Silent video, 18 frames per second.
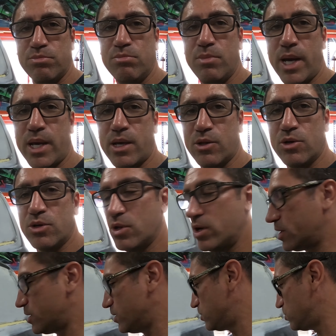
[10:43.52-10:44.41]
make it look
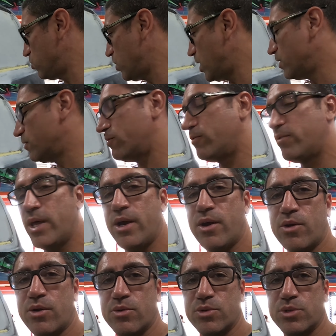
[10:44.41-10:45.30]
like it's one
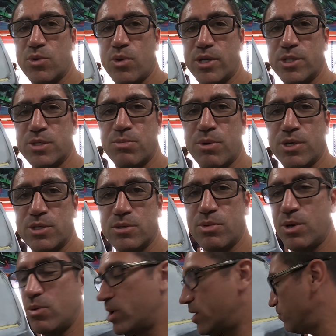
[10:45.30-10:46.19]
flare and it was always supposed
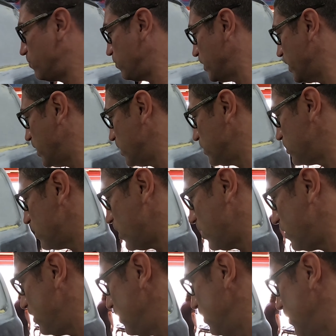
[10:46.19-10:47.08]
to be one flare. So